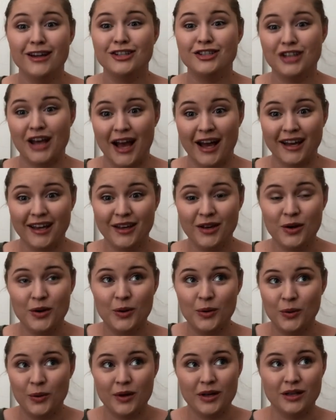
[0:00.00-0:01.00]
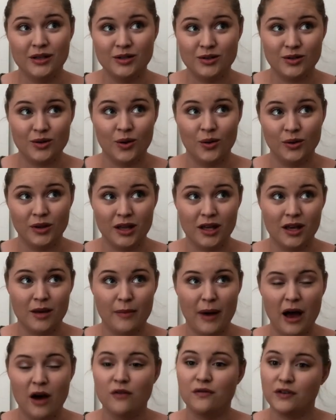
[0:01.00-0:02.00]
Jack, who is only
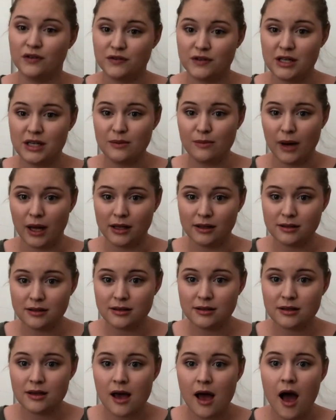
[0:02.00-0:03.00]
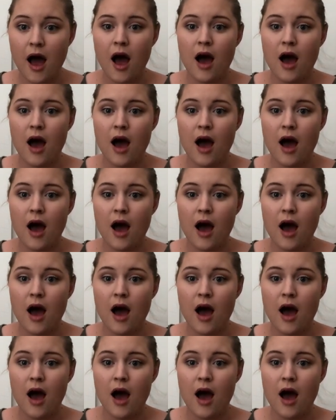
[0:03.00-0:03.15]
about 15 months.